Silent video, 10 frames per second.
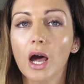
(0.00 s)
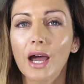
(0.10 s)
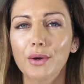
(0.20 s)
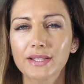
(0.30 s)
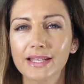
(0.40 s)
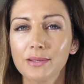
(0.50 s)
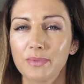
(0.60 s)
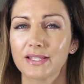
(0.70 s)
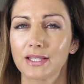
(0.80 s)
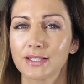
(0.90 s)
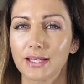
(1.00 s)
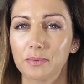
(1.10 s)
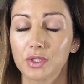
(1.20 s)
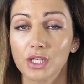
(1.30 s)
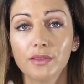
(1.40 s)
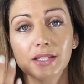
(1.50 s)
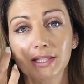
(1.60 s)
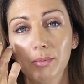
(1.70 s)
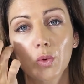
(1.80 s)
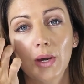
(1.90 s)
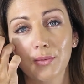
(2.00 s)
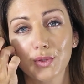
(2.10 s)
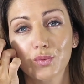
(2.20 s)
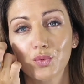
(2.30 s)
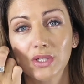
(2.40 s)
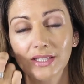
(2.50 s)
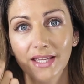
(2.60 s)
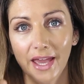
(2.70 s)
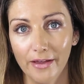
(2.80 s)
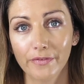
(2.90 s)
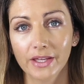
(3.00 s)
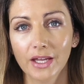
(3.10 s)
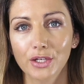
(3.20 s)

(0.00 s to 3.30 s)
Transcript: I always had the misconception that Double Wear was really heavy.